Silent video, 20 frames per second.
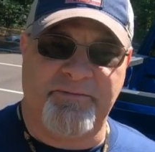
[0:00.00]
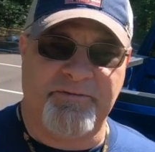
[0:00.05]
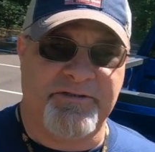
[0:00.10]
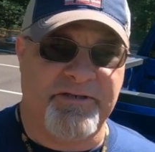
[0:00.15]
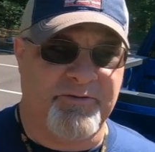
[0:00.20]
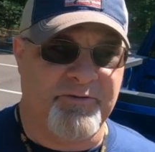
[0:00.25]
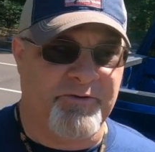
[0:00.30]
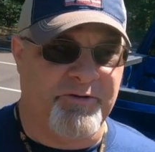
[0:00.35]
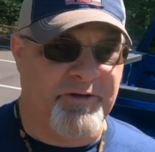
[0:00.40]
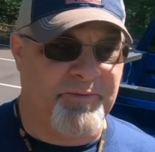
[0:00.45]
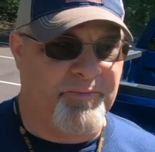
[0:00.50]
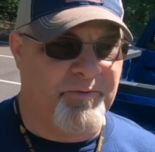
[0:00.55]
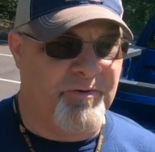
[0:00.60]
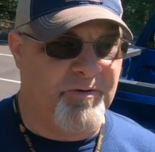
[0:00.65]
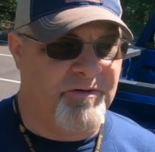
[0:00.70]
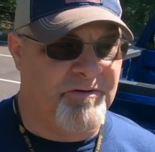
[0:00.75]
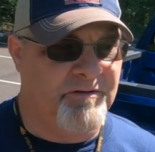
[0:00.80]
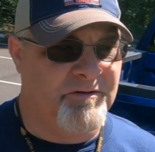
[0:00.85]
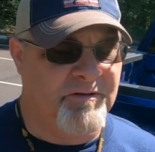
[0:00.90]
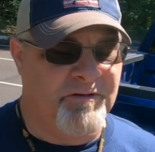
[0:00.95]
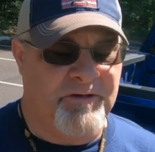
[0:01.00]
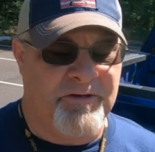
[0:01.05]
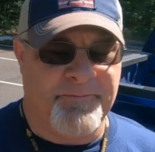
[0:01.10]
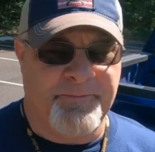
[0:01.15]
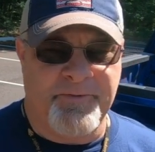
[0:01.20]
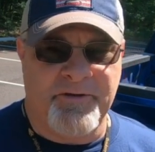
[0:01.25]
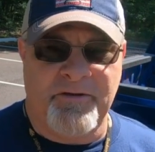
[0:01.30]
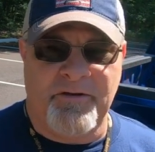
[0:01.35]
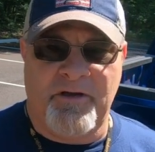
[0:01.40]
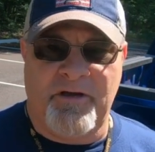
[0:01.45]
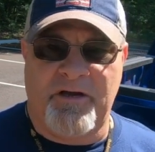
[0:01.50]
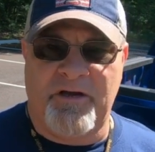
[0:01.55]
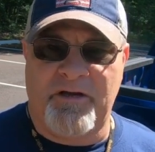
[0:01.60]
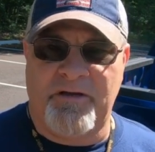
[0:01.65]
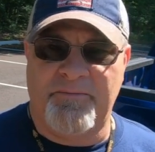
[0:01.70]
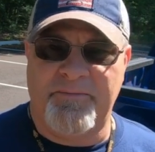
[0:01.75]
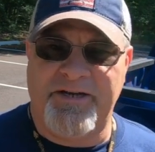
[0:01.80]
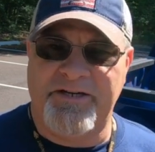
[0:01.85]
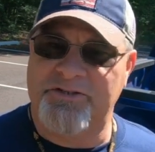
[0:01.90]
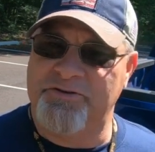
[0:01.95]
because that's really important.
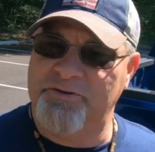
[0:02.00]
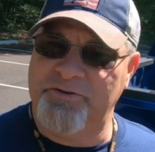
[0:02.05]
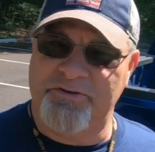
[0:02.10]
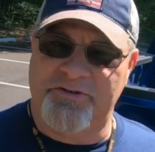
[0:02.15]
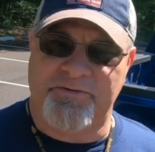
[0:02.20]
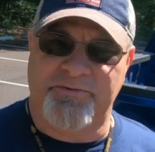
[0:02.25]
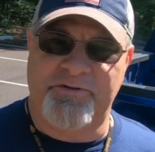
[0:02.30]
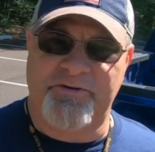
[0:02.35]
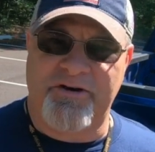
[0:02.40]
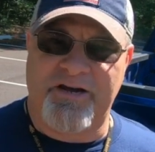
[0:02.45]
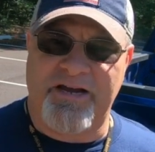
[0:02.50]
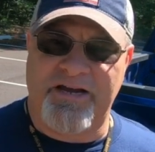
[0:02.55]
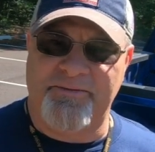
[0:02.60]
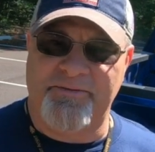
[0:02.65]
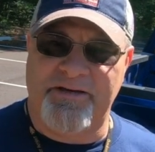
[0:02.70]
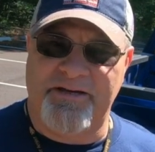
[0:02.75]
Make sure you subscribe.